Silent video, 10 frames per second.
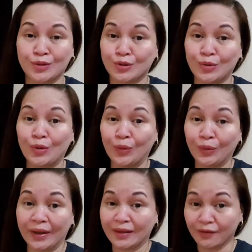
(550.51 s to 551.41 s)

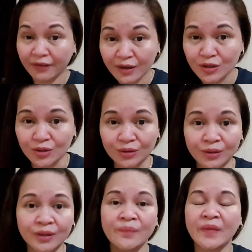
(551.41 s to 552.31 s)
So in the
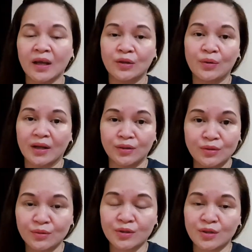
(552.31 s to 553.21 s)
future, you can
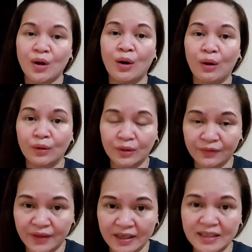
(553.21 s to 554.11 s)
use all
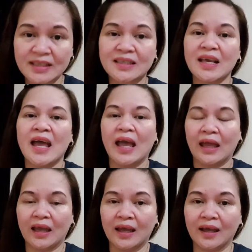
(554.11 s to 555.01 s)
of this
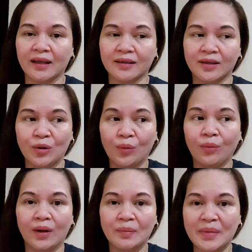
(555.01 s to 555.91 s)
and you
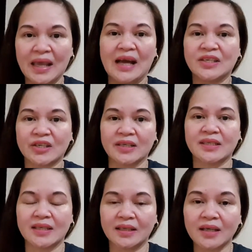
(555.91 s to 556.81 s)
will be
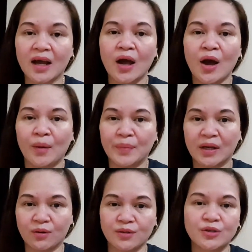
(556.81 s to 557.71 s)
adjusted,
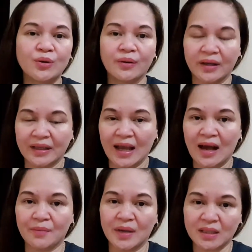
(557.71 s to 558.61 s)
because you already
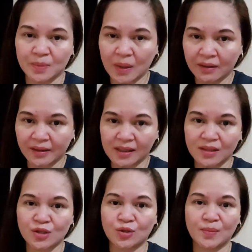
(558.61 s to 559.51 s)
have
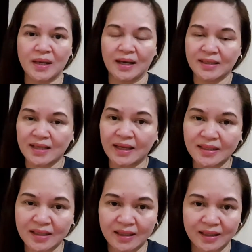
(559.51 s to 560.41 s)
experience to be a site
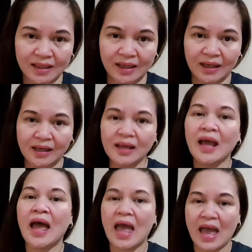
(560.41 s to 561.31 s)
secretary
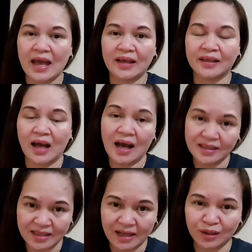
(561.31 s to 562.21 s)
and a
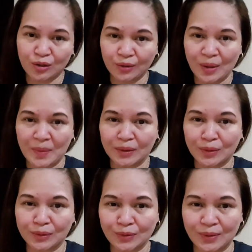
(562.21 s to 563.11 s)
site document
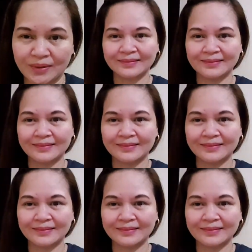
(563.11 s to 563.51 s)
controller.